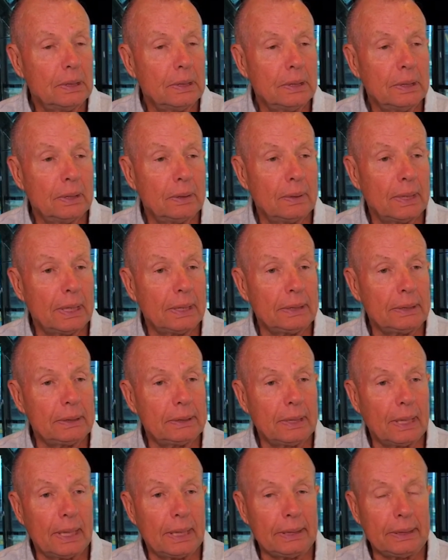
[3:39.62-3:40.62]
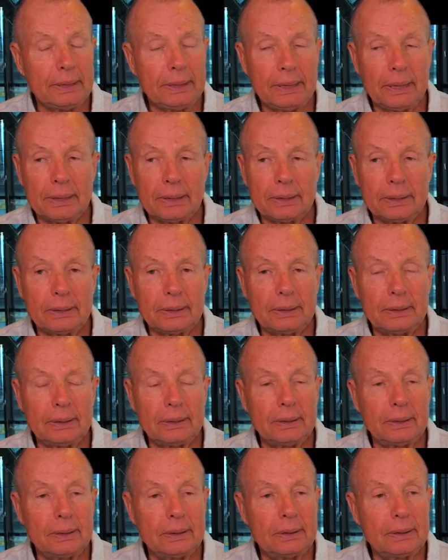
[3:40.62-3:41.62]
I get
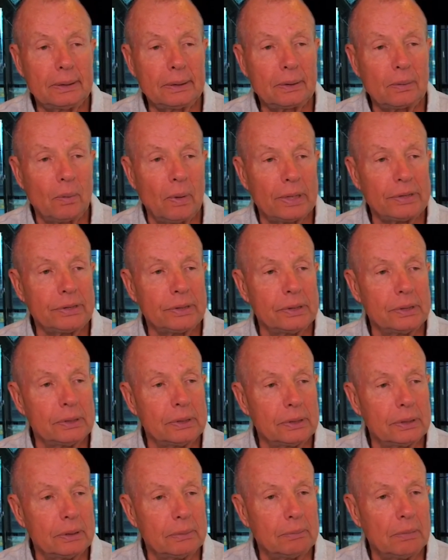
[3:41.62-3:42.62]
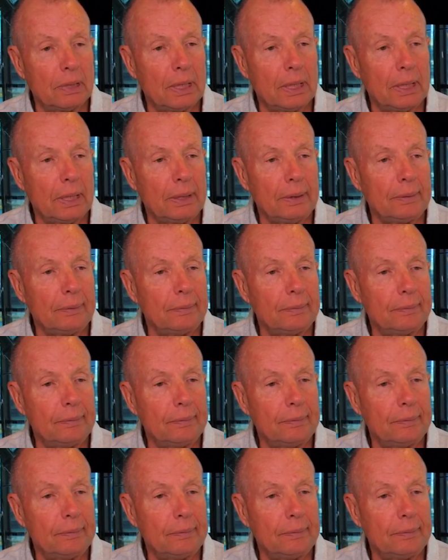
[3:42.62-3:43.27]
questions in my